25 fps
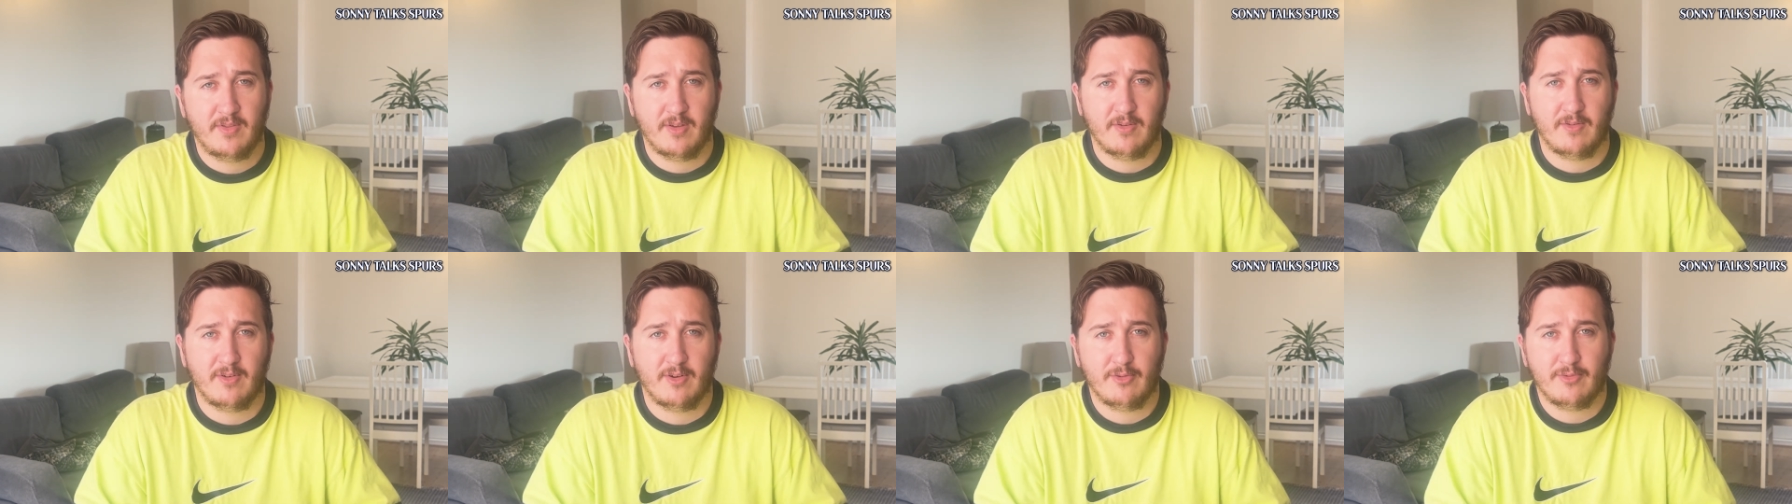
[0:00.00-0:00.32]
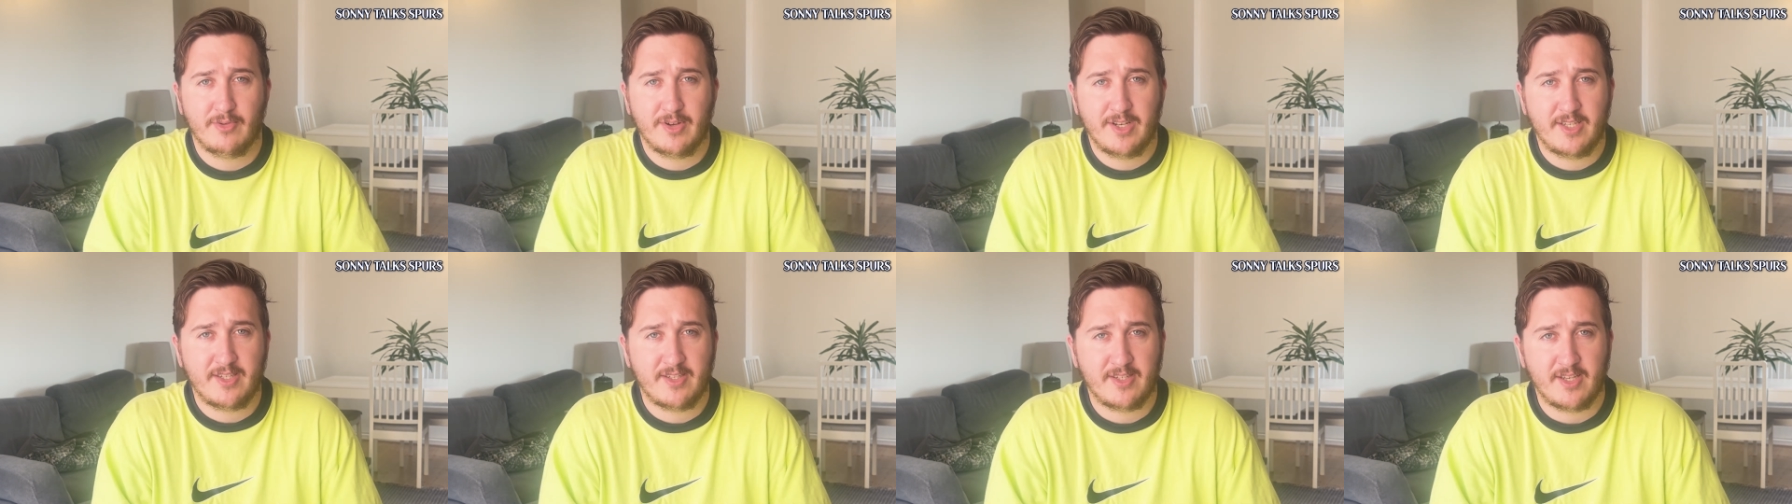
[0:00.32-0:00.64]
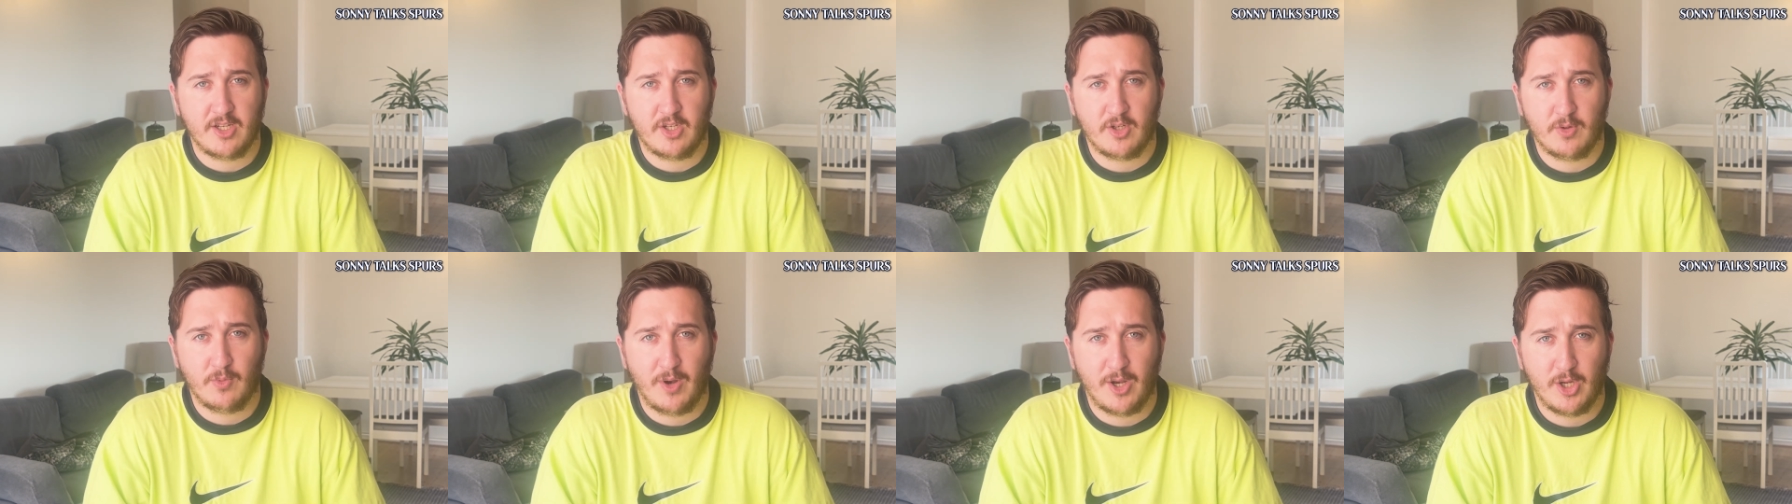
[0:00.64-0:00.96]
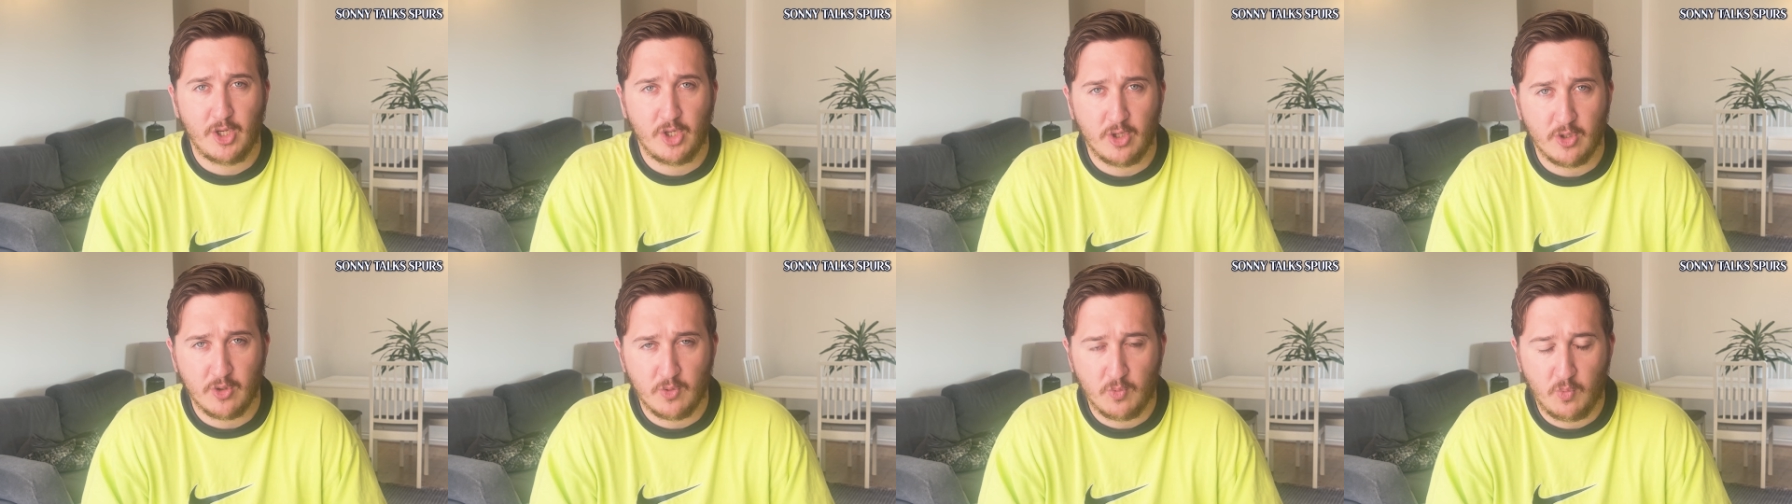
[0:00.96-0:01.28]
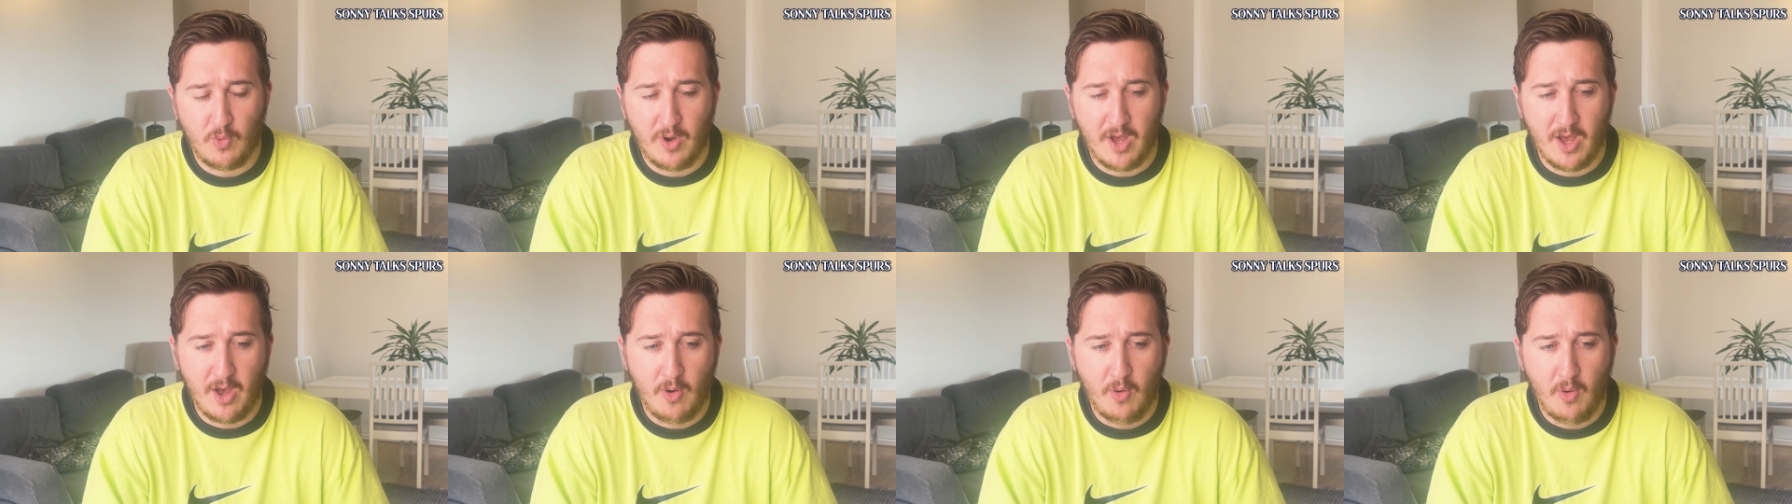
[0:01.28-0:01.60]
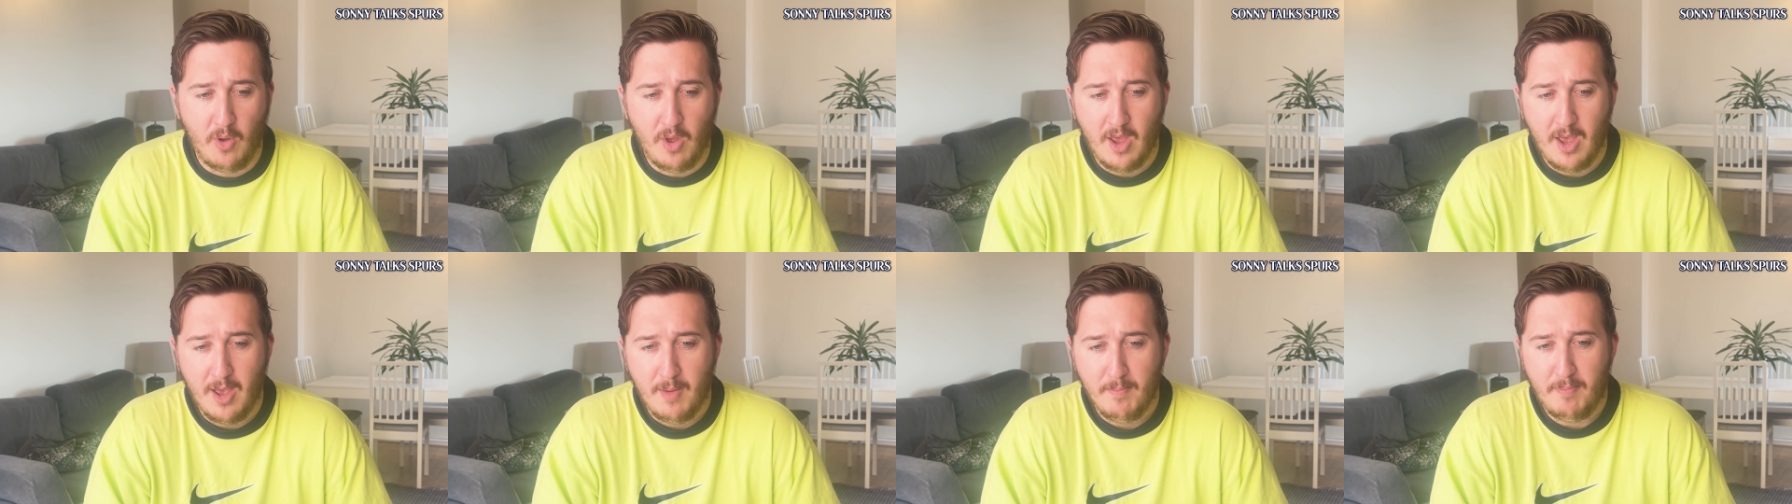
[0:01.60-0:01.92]
the Lloris situation as
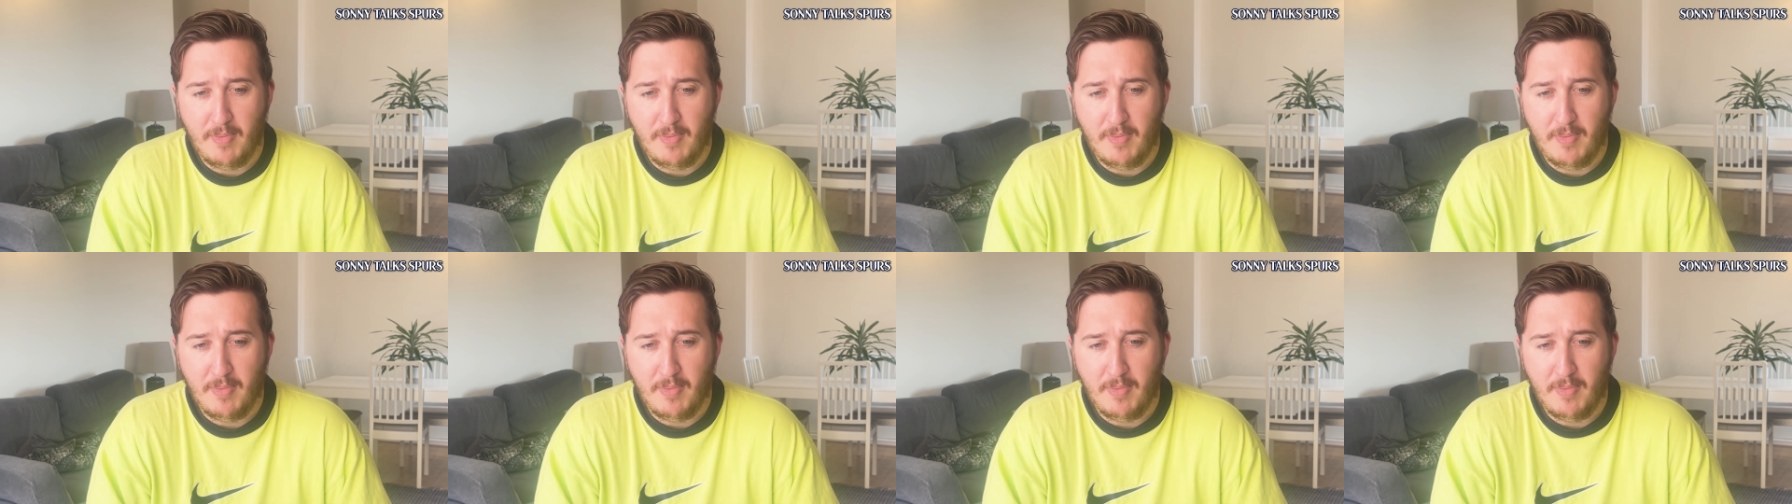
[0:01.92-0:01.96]
well.